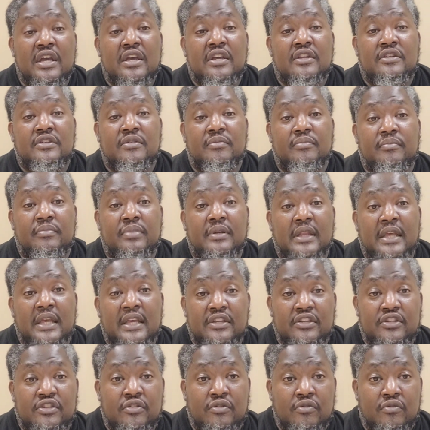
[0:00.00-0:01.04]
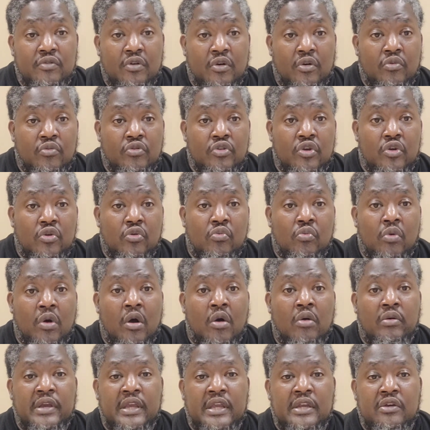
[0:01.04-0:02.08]
to bless you on your
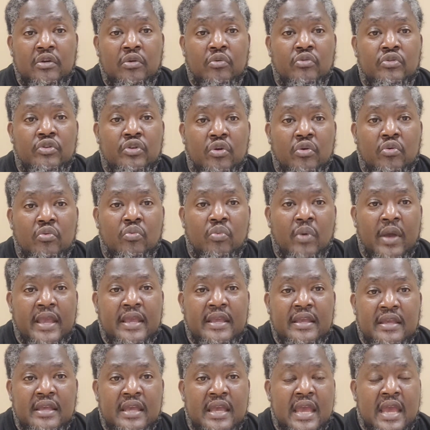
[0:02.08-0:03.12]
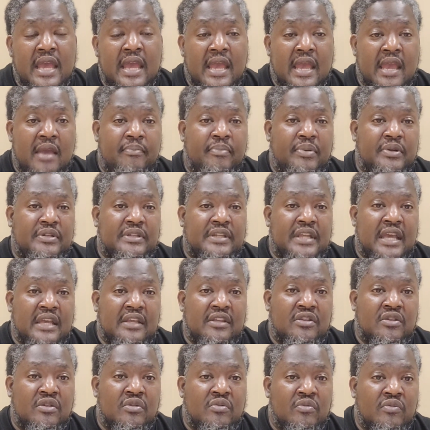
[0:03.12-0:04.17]
walk and on your way and
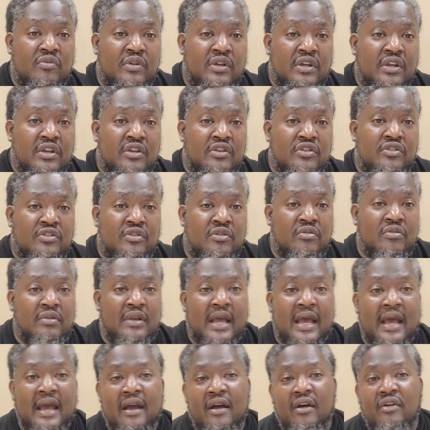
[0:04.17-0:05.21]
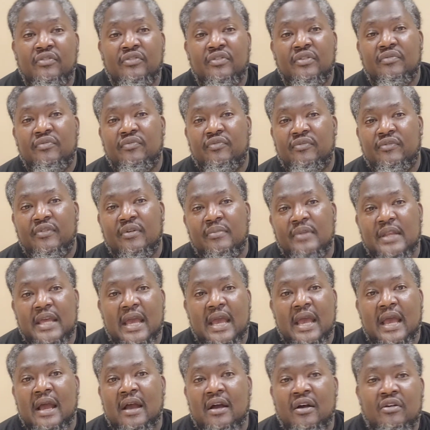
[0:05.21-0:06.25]
protect you to the house and from the
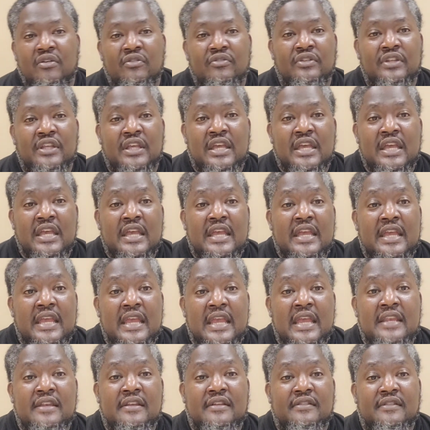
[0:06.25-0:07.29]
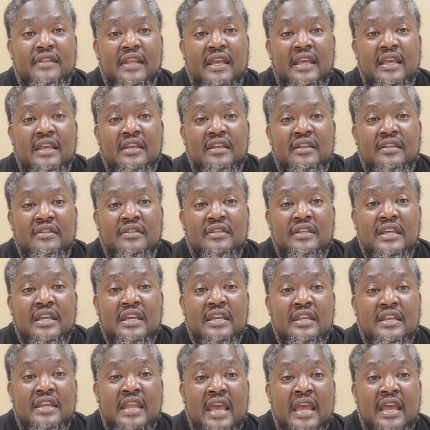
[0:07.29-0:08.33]
house in the things
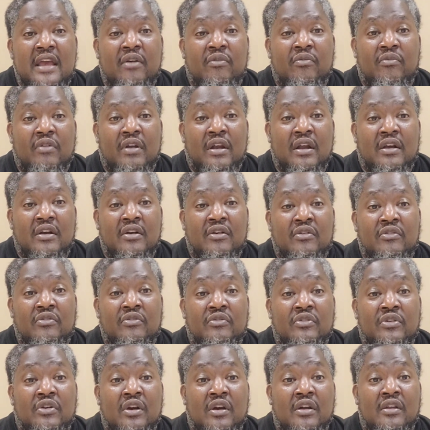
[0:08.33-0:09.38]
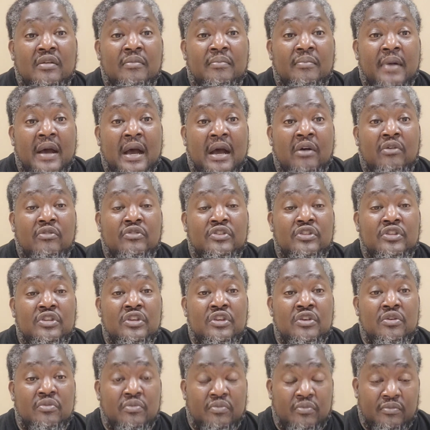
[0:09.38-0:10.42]
that are around about
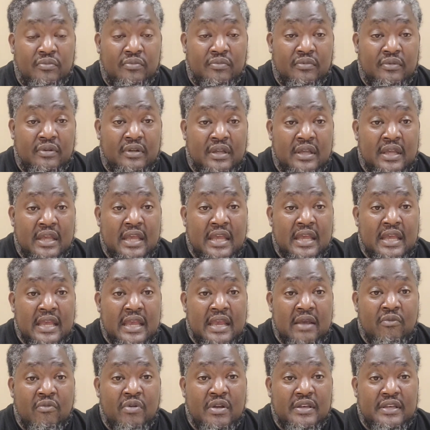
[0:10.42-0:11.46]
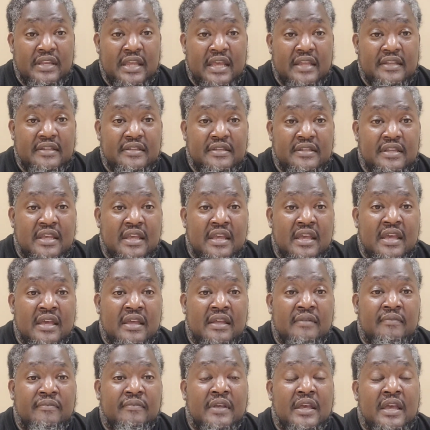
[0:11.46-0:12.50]
you. And with that
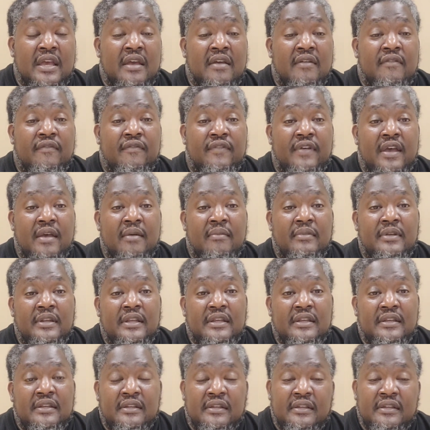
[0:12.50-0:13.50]
said, family,